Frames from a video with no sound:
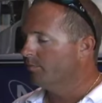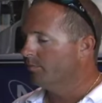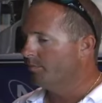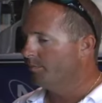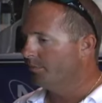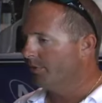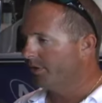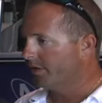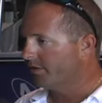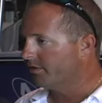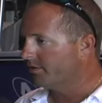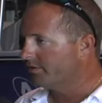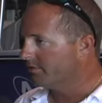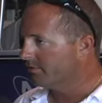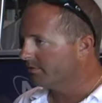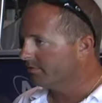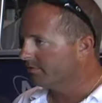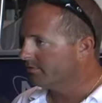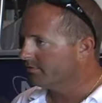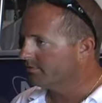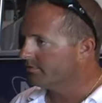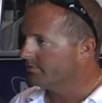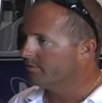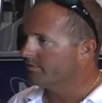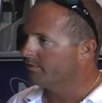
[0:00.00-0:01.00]
but
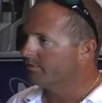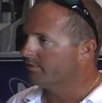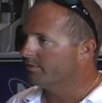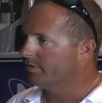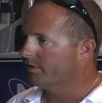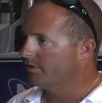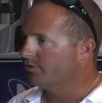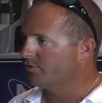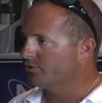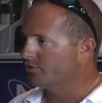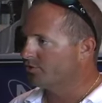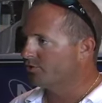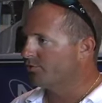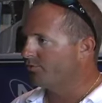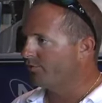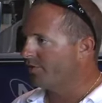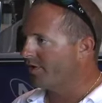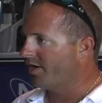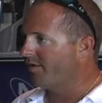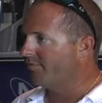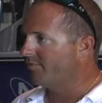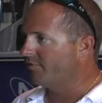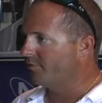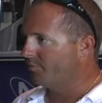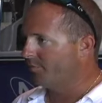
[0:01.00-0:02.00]
they just
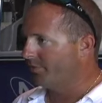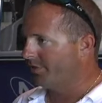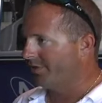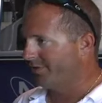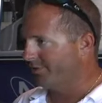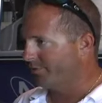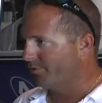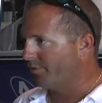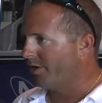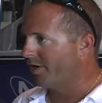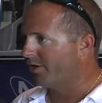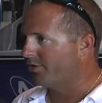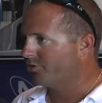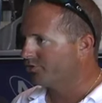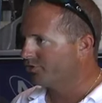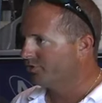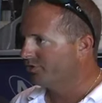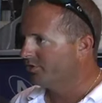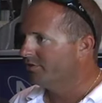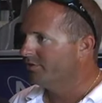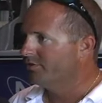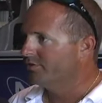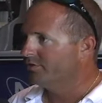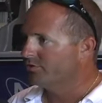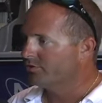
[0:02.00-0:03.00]
survived a plane crash.
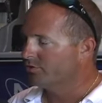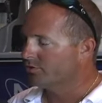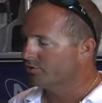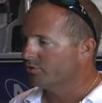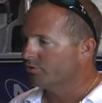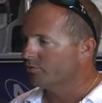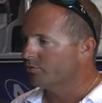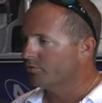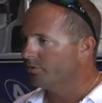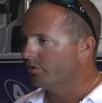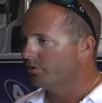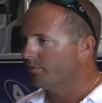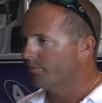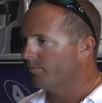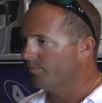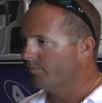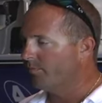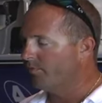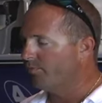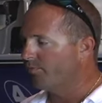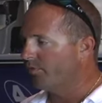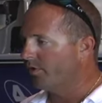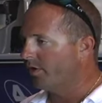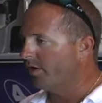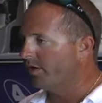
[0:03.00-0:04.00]

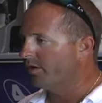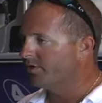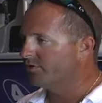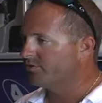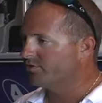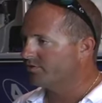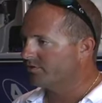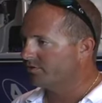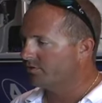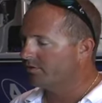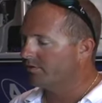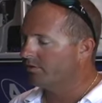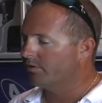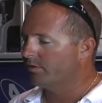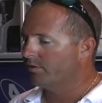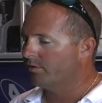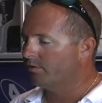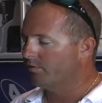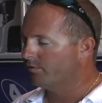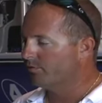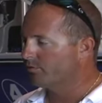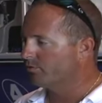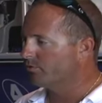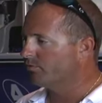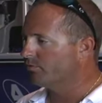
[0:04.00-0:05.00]
So for us,
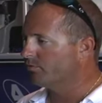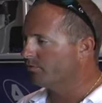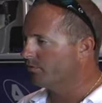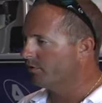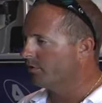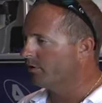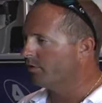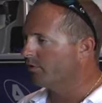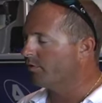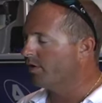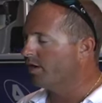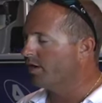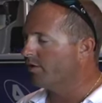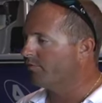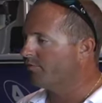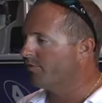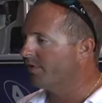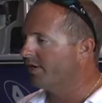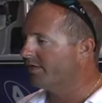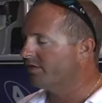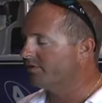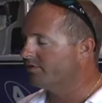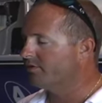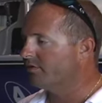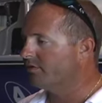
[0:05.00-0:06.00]
it was really
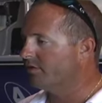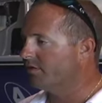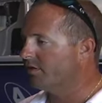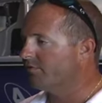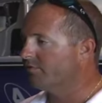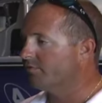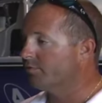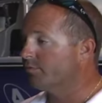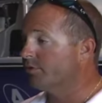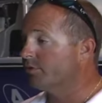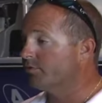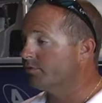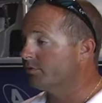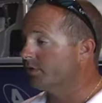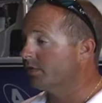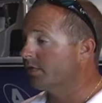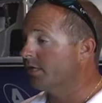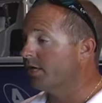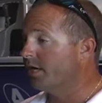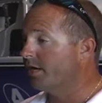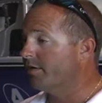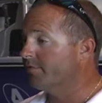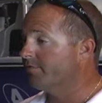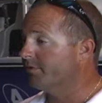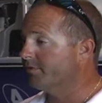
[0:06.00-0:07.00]
gratifying to see that everybody was
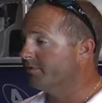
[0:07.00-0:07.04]
alive.